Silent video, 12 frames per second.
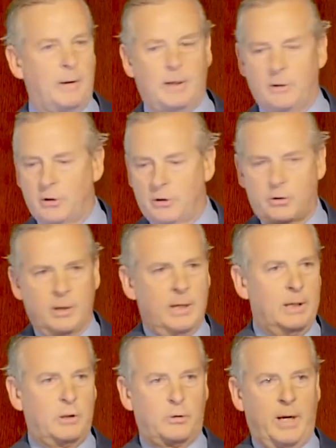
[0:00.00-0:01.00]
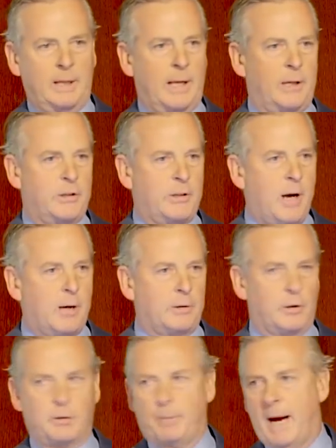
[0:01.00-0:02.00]
Now you can just trade like a
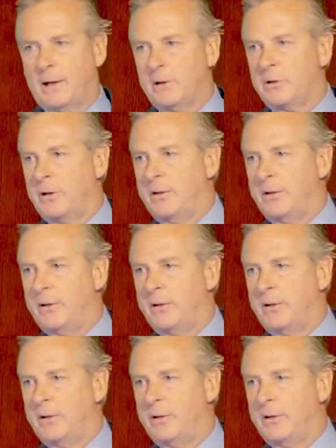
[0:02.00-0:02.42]
stock, the spiders,